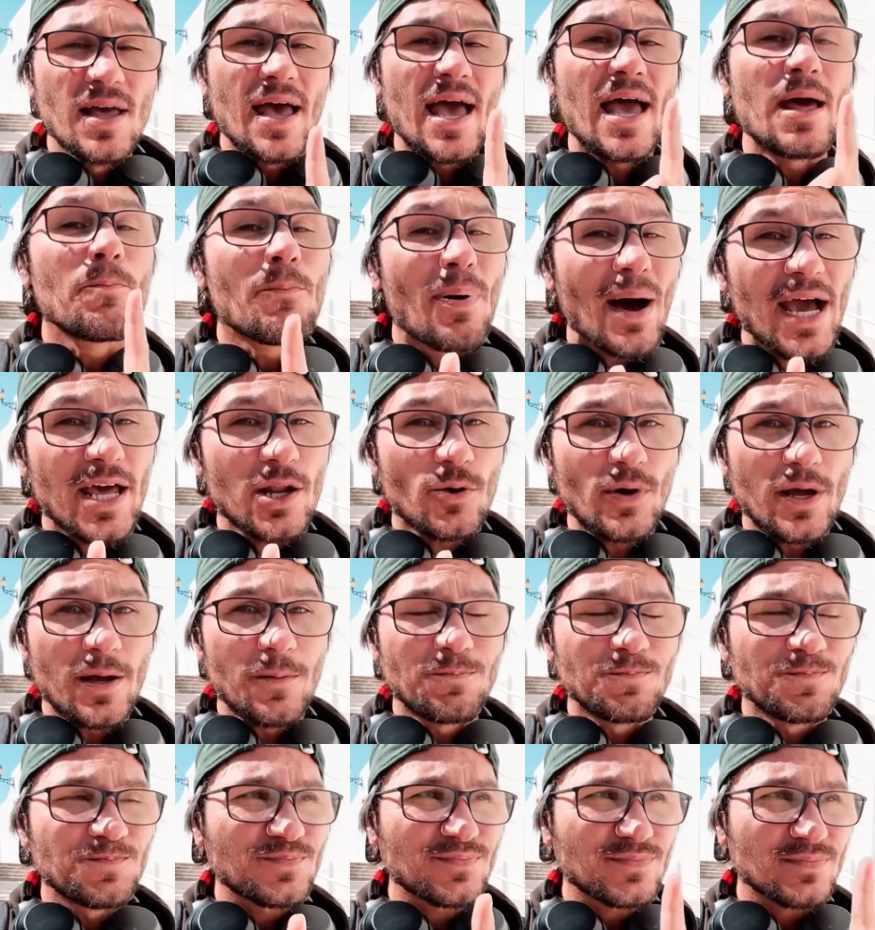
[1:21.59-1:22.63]
And by the way,
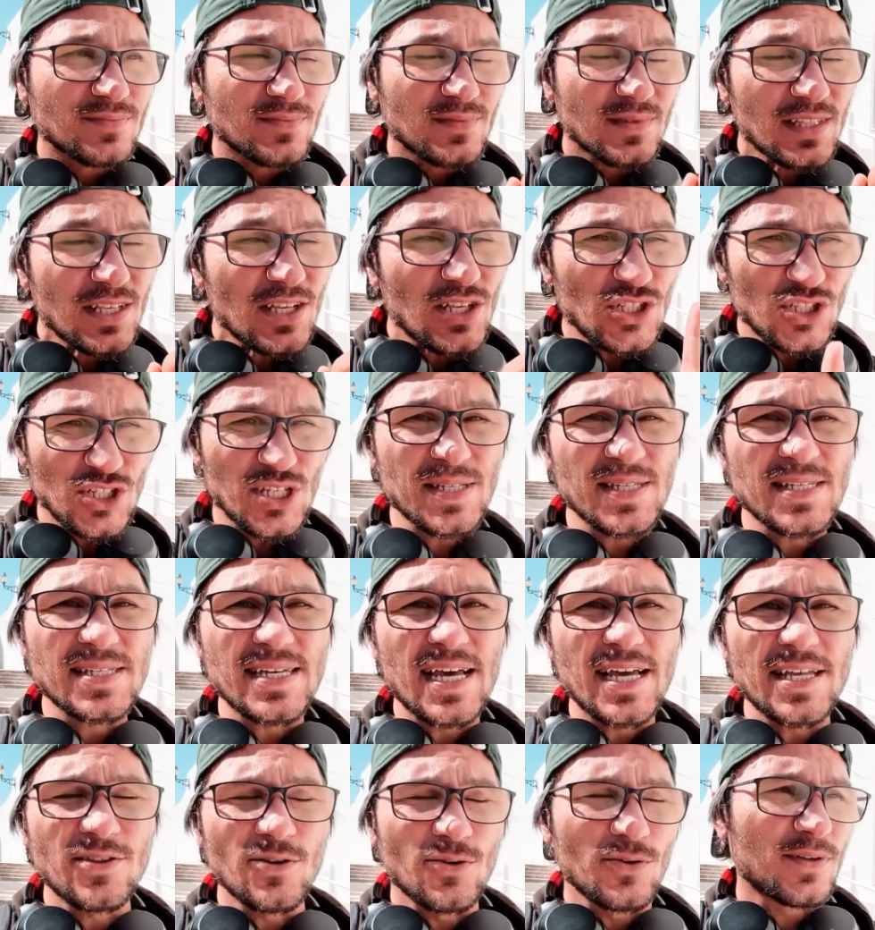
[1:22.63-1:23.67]
just a
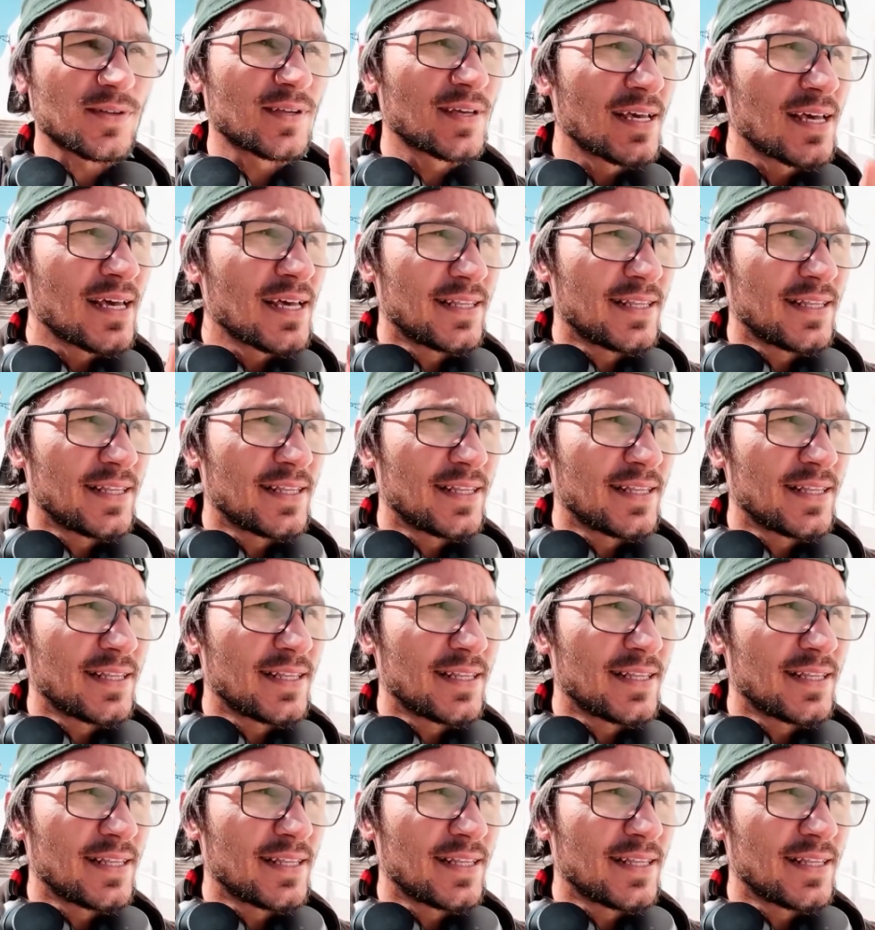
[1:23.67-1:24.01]
side note,